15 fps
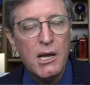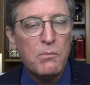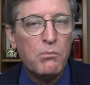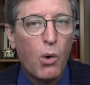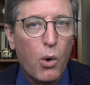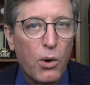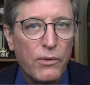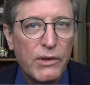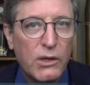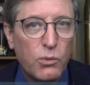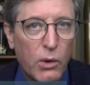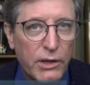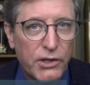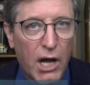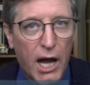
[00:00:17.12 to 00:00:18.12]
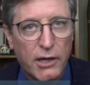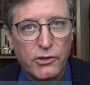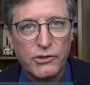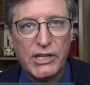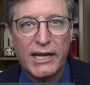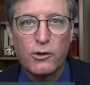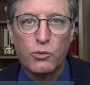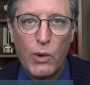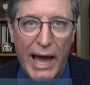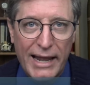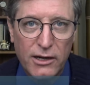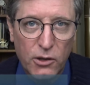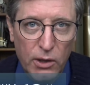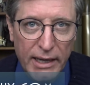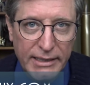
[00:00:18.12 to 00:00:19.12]
More than one doctor has had a
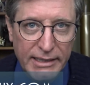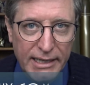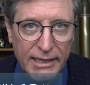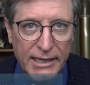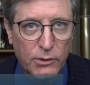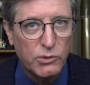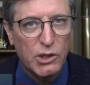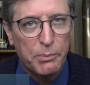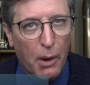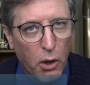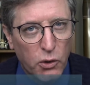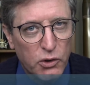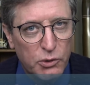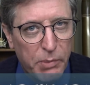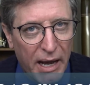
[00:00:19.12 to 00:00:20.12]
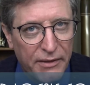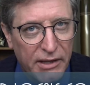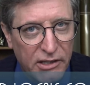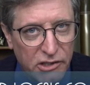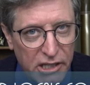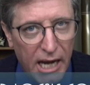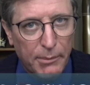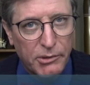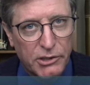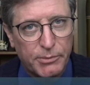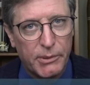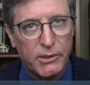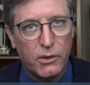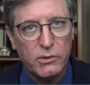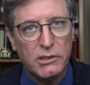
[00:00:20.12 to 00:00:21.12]
radical idea that was opposed by the
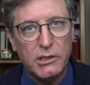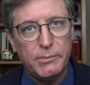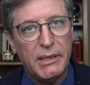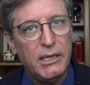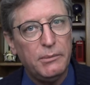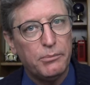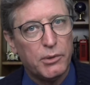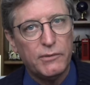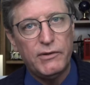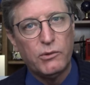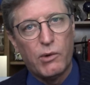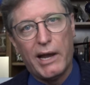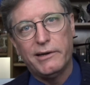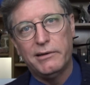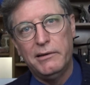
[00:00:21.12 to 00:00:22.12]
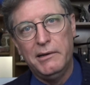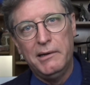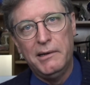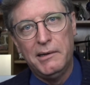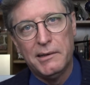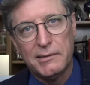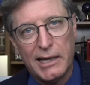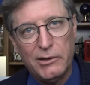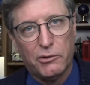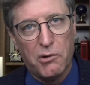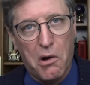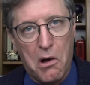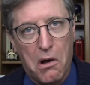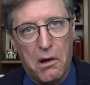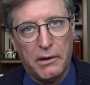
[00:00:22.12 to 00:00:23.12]
establishment only to be proven right later
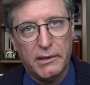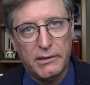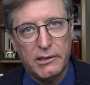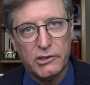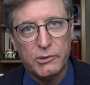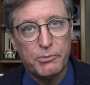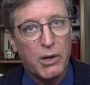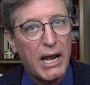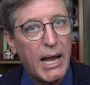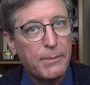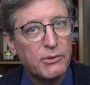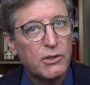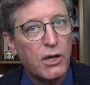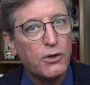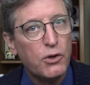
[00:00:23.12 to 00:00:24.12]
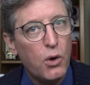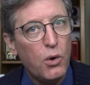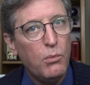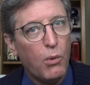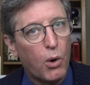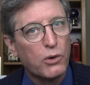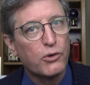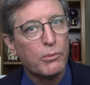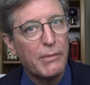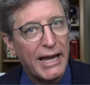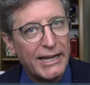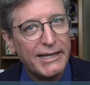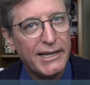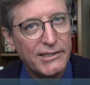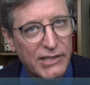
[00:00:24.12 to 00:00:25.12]
on, and there's perhaps no more
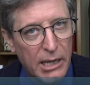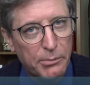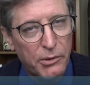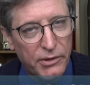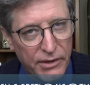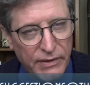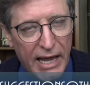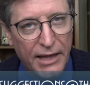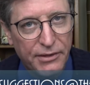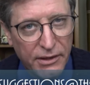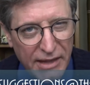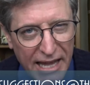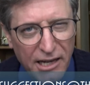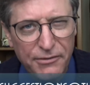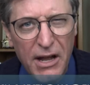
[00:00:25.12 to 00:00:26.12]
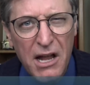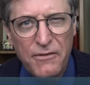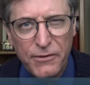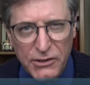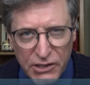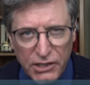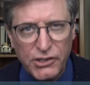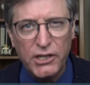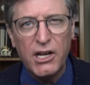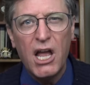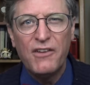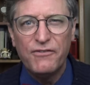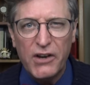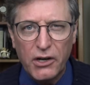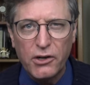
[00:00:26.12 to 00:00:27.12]
dramatic example than that of physician
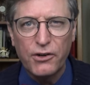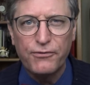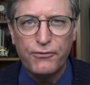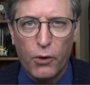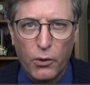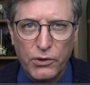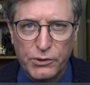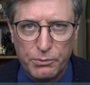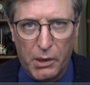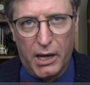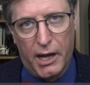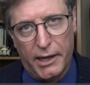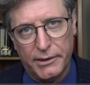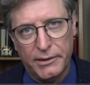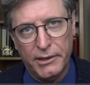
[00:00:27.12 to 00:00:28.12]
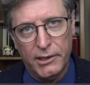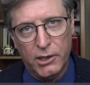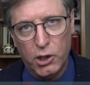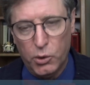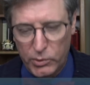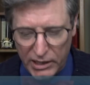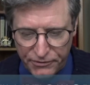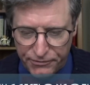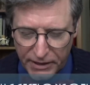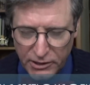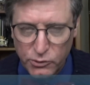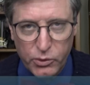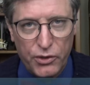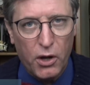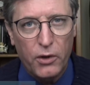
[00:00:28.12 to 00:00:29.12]
Werner Forssmann, who, when
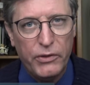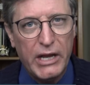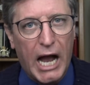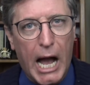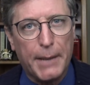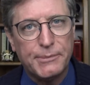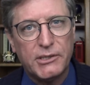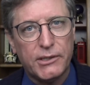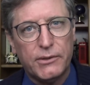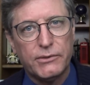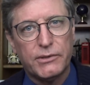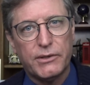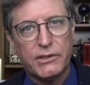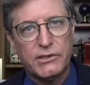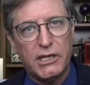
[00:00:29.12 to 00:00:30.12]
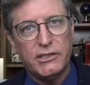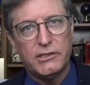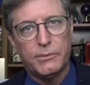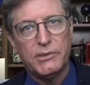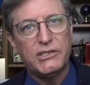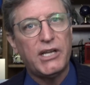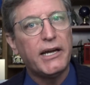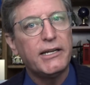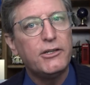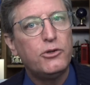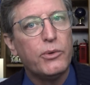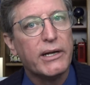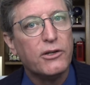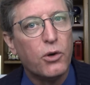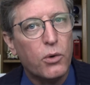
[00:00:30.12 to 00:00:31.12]
faced with all the obstacles of the system, decided
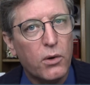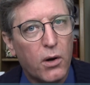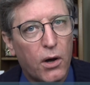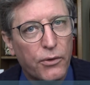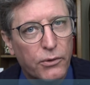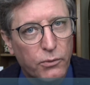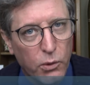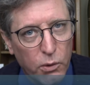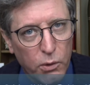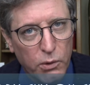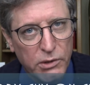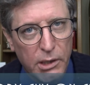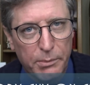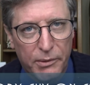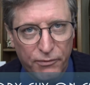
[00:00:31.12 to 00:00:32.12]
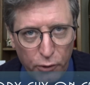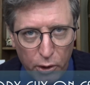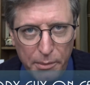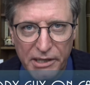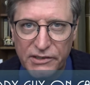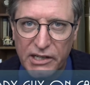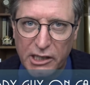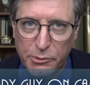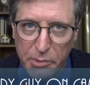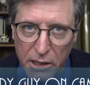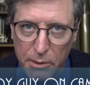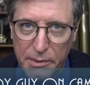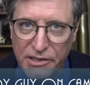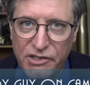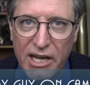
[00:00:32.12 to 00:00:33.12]
to ignore all the rules and perform his
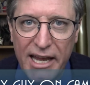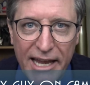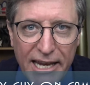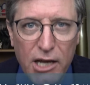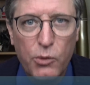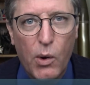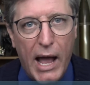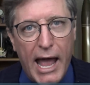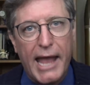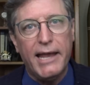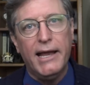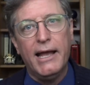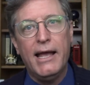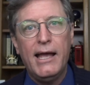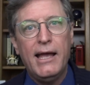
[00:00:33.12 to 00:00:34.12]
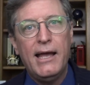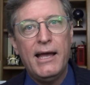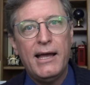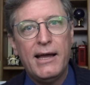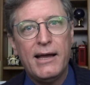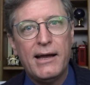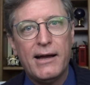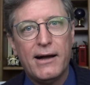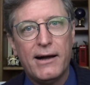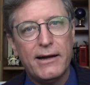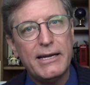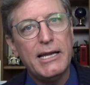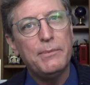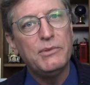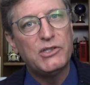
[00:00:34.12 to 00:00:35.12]
experiments anyway
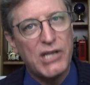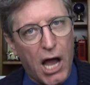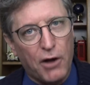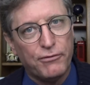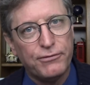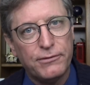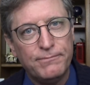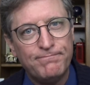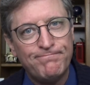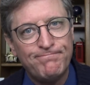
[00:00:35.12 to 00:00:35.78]
on himself.